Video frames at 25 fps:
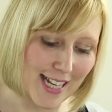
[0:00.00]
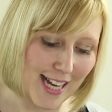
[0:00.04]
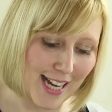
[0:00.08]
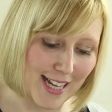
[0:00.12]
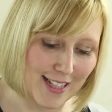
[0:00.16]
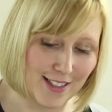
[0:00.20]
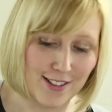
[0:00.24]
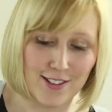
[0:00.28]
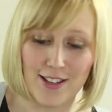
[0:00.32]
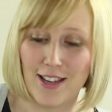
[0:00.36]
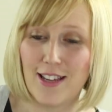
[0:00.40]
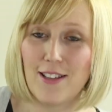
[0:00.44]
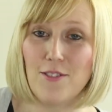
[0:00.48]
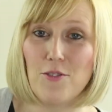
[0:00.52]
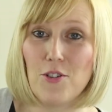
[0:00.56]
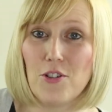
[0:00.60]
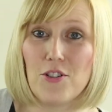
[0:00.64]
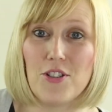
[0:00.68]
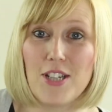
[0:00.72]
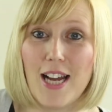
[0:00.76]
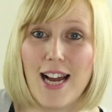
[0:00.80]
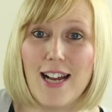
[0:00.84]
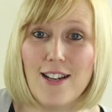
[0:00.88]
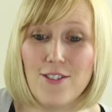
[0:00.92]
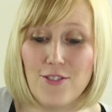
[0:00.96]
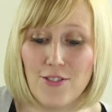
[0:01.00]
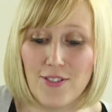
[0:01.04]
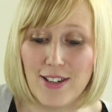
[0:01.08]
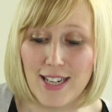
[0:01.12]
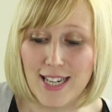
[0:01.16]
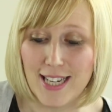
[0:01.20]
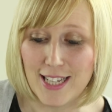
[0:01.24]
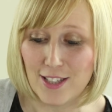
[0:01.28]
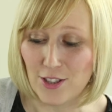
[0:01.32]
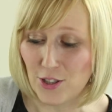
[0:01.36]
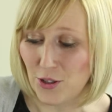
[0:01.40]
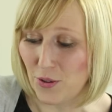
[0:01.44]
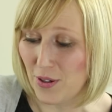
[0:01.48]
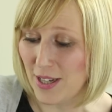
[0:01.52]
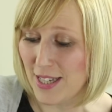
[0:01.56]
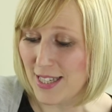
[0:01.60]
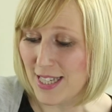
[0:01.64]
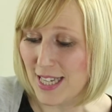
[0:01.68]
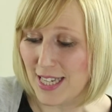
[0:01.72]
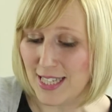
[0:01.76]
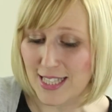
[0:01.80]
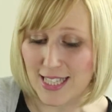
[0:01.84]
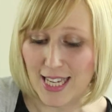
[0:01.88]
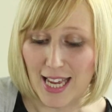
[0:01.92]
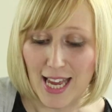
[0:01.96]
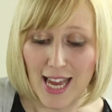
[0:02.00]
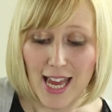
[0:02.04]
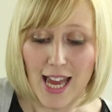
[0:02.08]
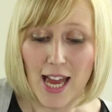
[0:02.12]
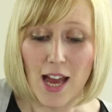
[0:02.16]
and your child really enjoys it.